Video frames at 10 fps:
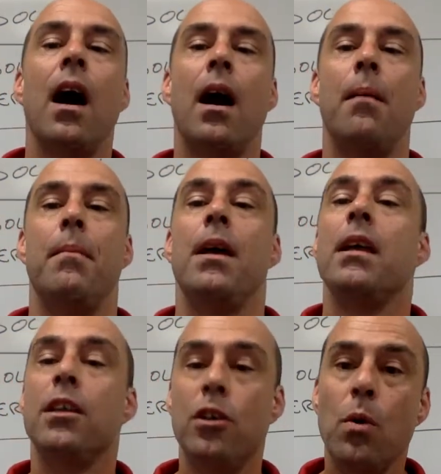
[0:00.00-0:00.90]
um,
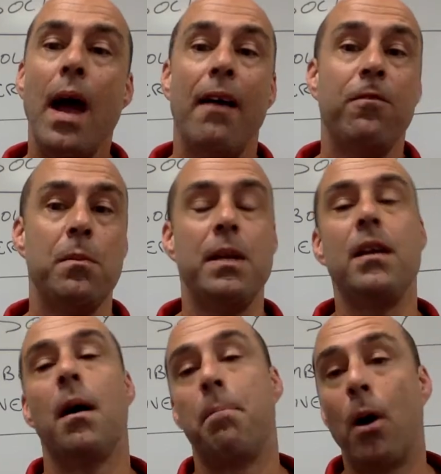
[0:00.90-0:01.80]
you have to be
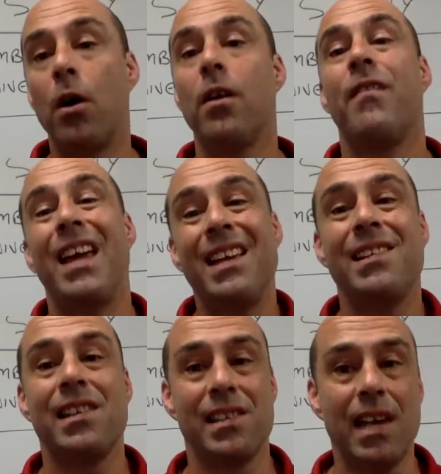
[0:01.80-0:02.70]
a part of a
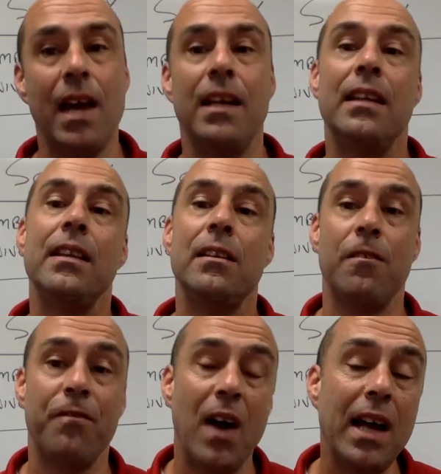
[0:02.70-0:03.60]
society that
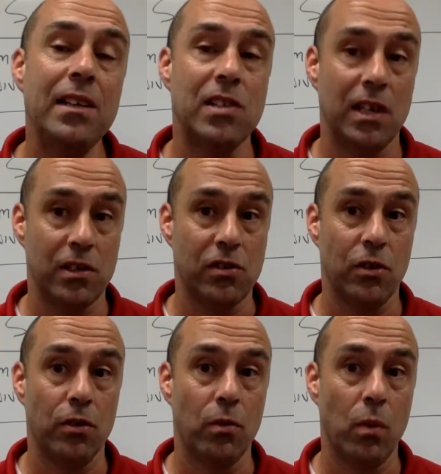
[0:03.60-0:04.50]
defines it a
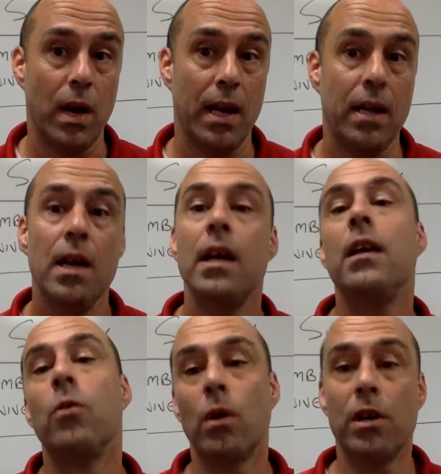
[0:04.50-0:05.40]
certain way
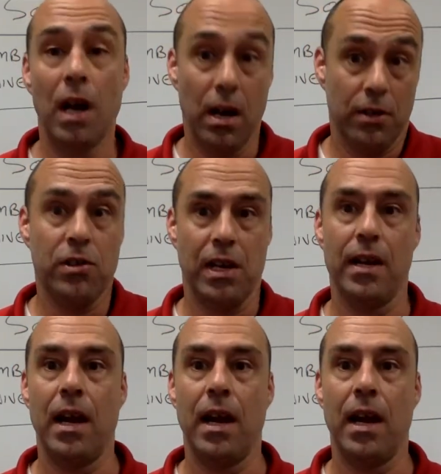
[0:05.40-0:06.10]
in order to understand